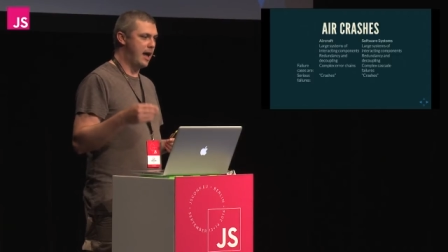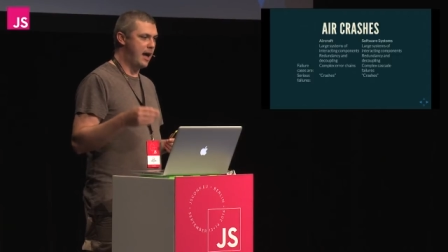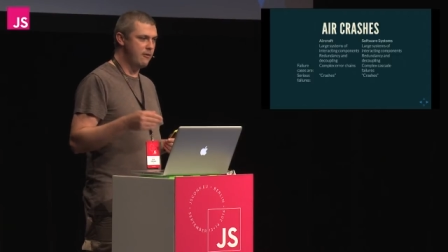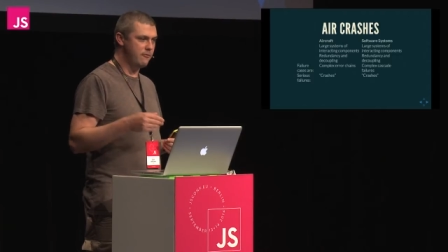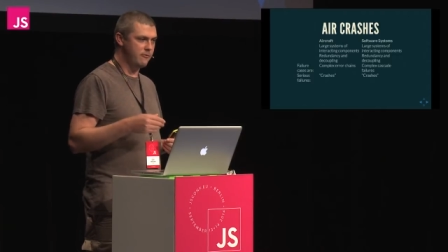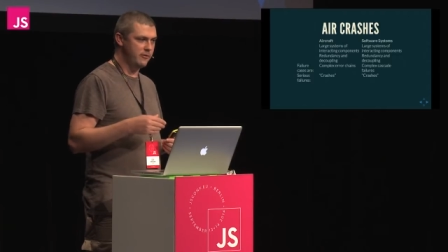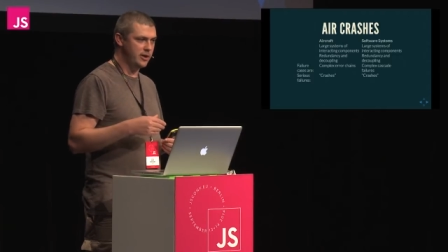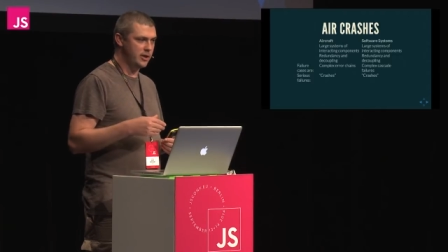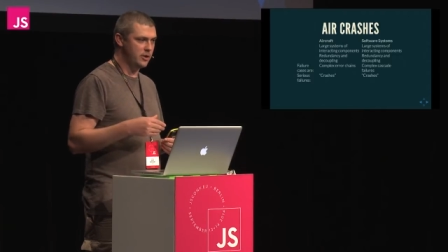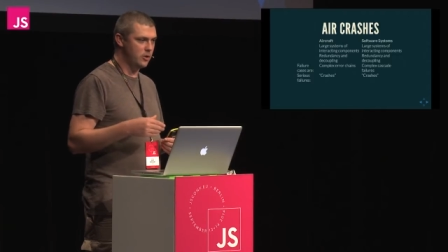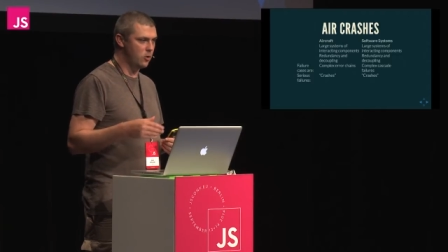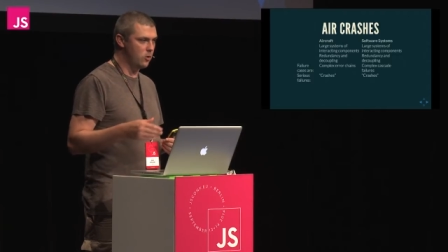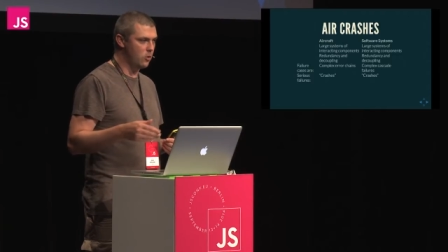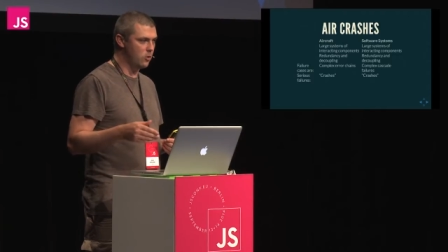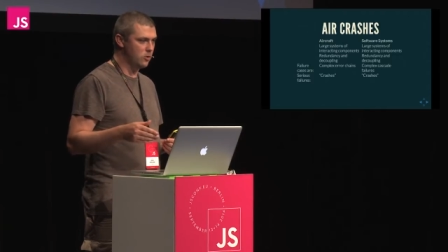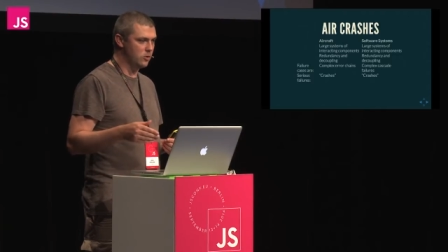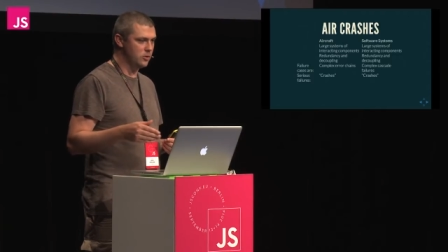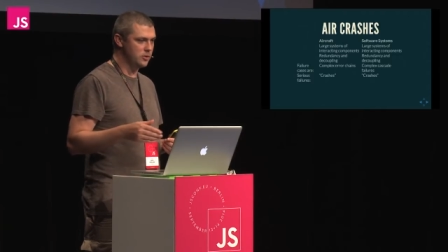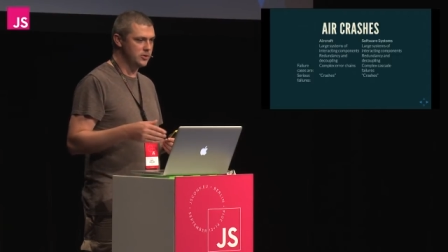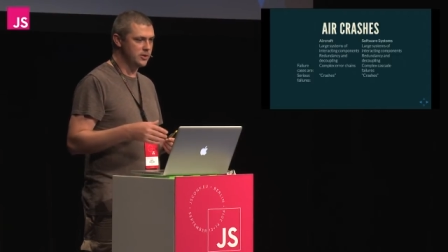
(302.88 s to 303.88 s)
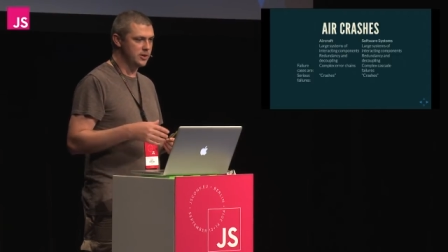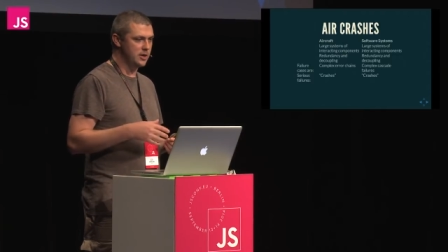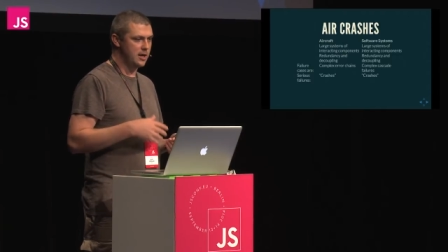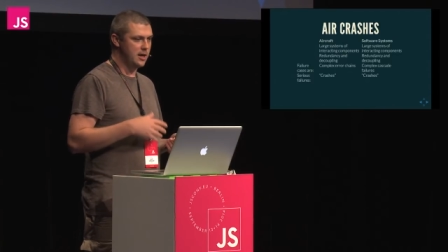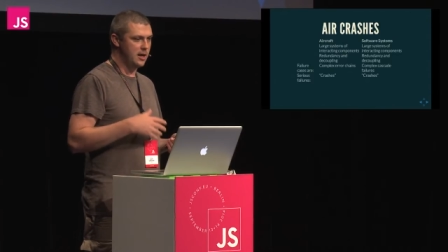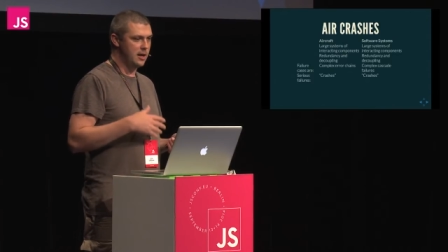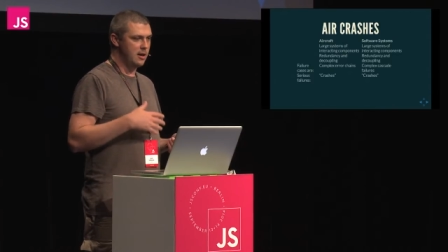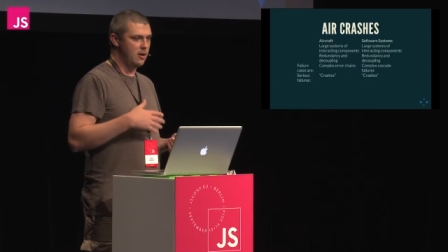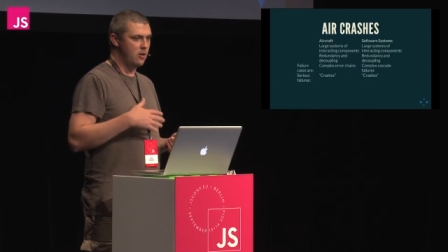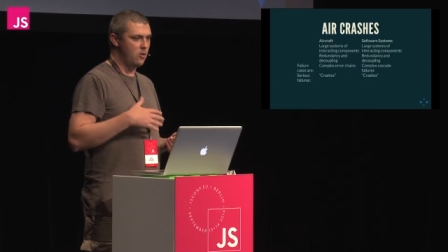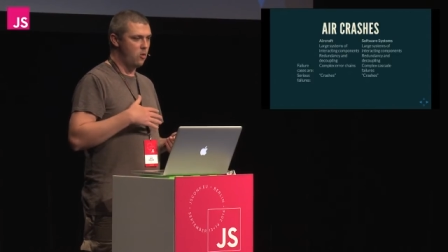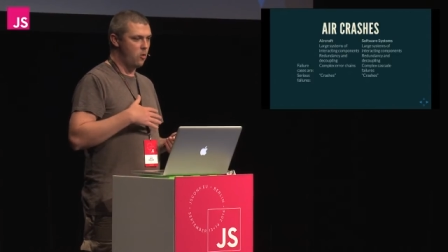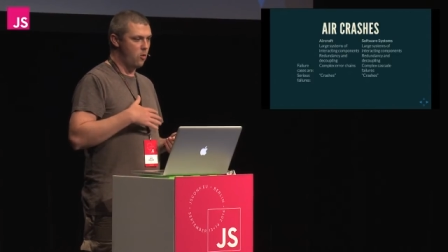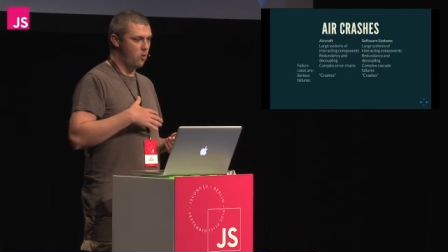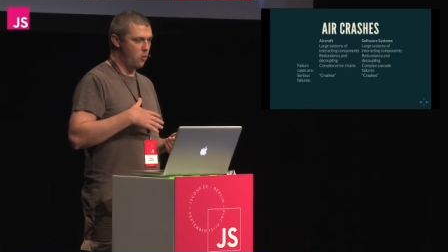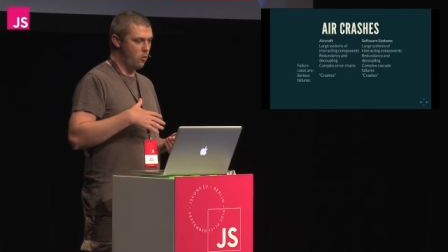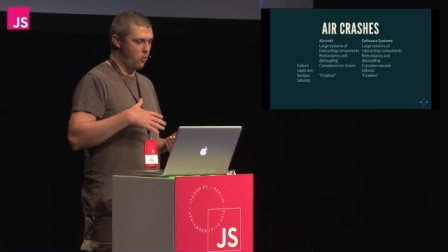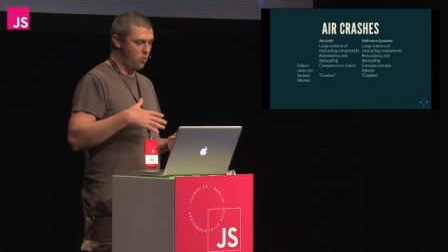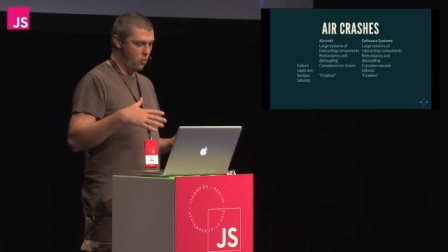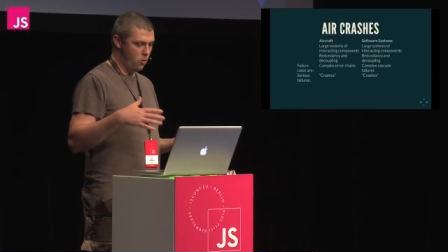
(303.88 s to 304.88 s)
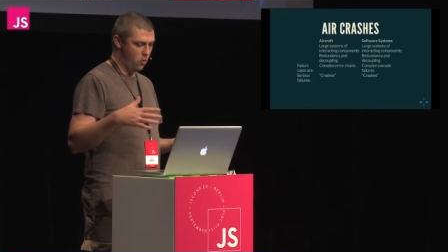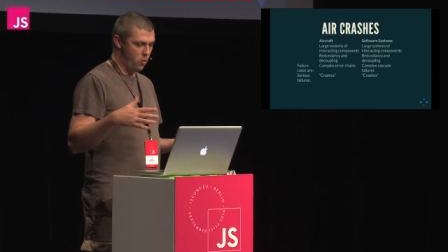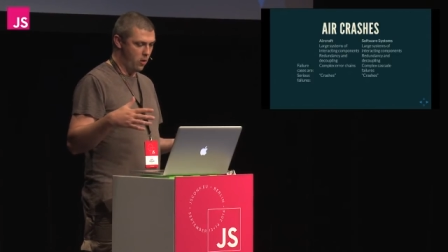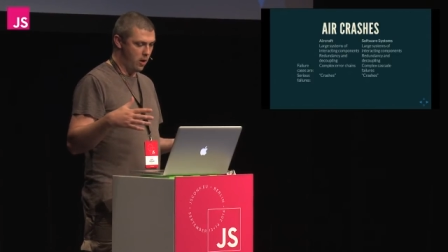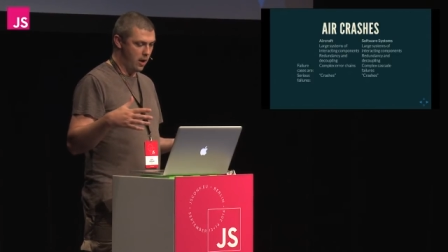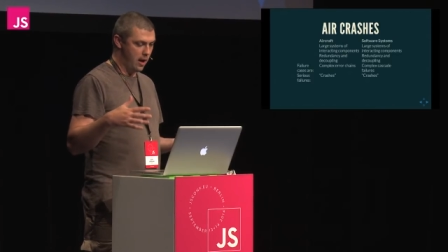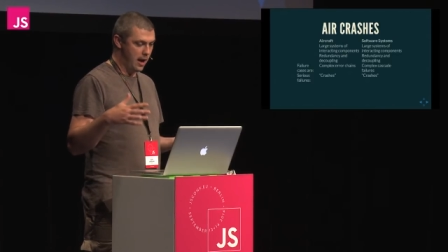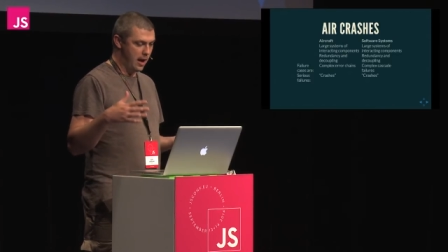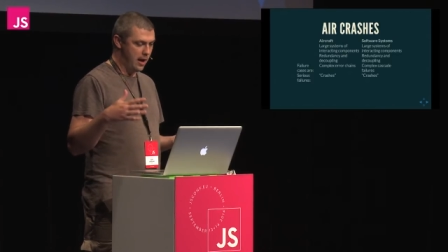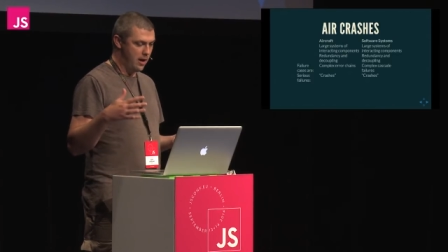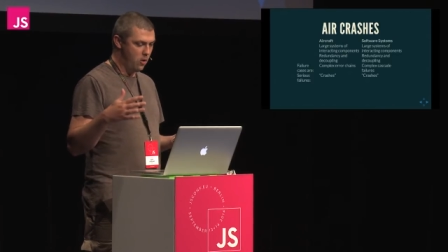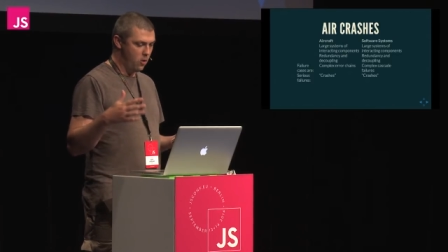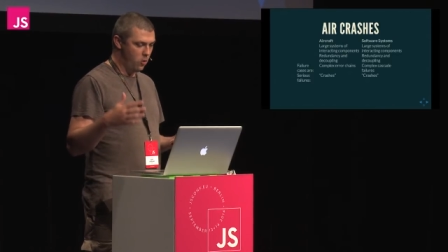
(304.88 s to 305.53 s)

every cause and